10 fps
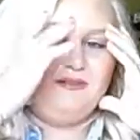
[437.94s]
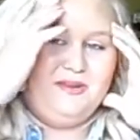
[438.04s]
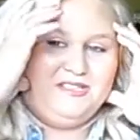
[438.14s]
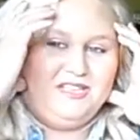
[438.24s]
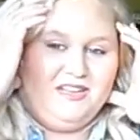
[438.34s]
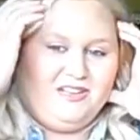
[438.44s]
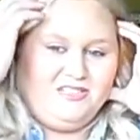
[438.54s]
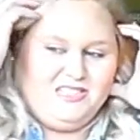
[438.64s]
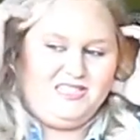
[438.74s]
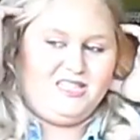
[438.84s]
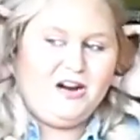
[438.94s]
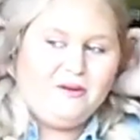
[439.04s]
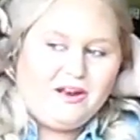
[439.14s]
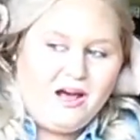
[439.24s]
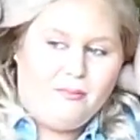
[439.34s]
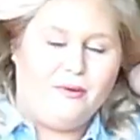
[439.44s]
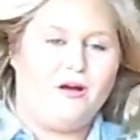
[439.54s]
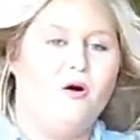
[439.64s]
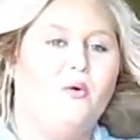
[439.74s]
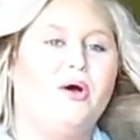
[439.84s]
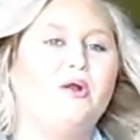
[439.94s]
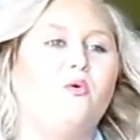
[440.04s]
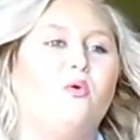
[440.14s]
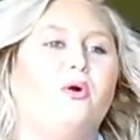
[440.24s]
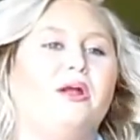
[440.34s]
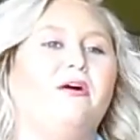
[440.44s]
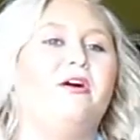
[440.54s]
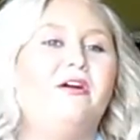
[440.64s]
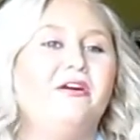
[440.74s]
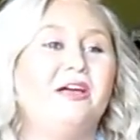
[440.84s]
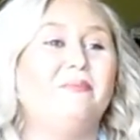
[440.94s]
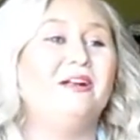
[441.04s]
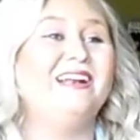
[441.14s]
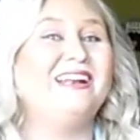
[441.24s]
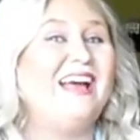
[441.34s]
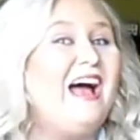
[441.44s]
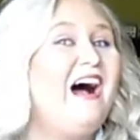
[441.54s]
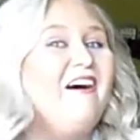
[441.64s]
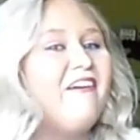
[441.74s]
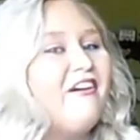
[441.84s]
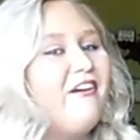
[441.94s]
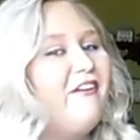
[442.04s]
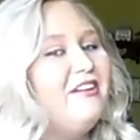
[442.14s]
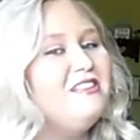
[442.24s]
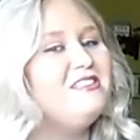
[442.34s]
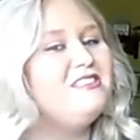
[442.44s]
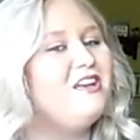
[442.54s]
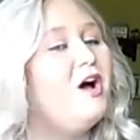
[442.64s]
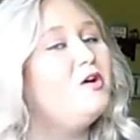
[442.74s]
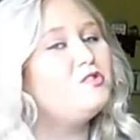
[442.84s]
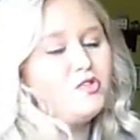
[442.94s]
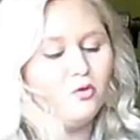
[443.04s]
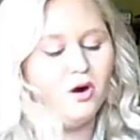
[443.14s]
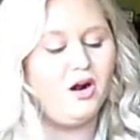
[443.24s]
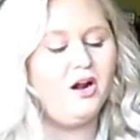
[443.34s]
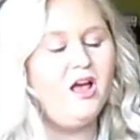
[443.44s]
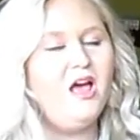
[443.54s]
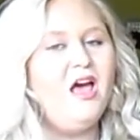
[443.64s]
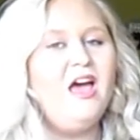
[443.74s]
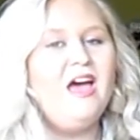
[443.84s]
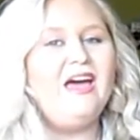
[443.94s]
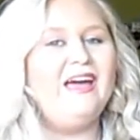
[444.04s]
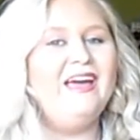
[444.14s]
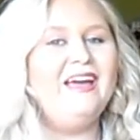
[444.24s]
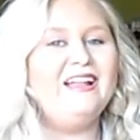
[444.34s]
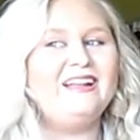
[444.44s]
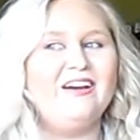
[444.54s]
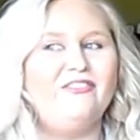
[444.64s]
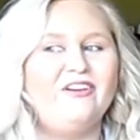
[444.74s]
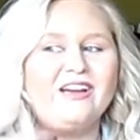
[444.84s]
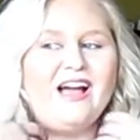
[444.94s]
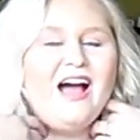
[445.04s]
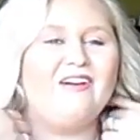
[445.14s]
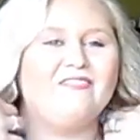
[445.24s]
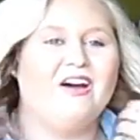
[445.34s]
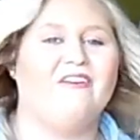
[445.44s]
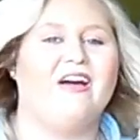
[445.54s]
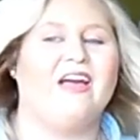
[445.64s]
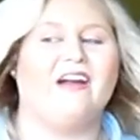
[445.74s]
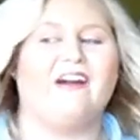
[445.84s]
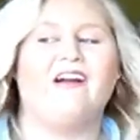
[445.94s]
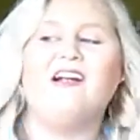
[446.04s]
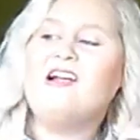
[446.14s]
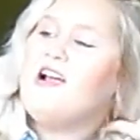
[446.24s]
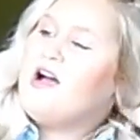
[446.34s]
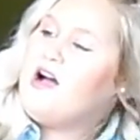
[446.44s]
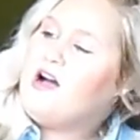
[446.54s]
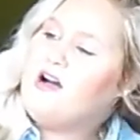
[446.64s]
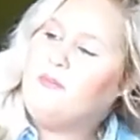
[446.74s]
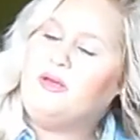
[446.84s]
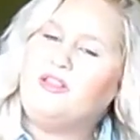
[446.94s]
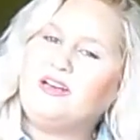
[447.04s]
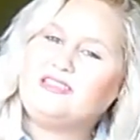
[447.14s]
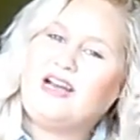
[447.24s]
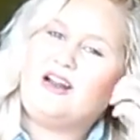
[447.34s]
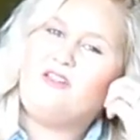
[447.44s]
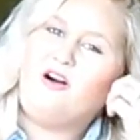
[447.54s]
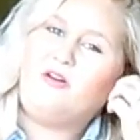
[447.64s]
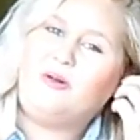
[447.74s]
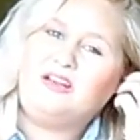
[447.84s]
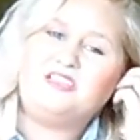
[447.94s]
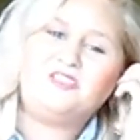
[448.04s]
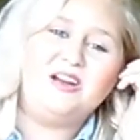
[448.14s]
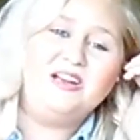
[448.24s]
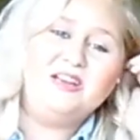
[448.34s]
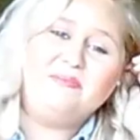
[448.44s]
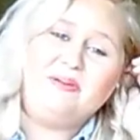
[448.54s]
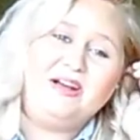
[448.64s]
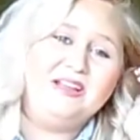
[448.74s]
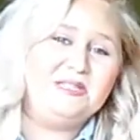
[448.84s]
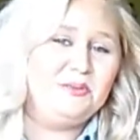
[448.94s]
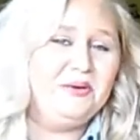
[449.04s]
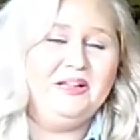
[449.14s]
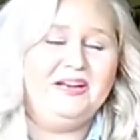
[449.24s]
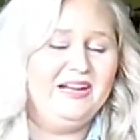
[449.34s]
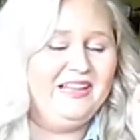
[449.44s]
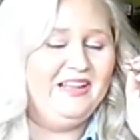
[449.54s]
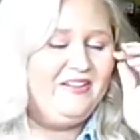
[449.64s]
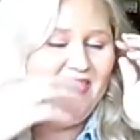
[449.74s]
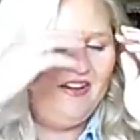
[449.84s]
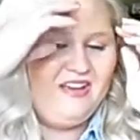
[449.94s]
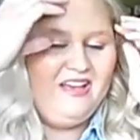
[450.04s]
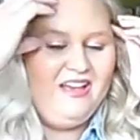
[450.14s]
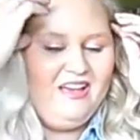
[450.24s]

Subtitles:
I'm used to just throwing it up and going, or curling it, but now curled it so short, and I feel like I have no hair. It looks kind of long when I straighten it, but it's really not that long.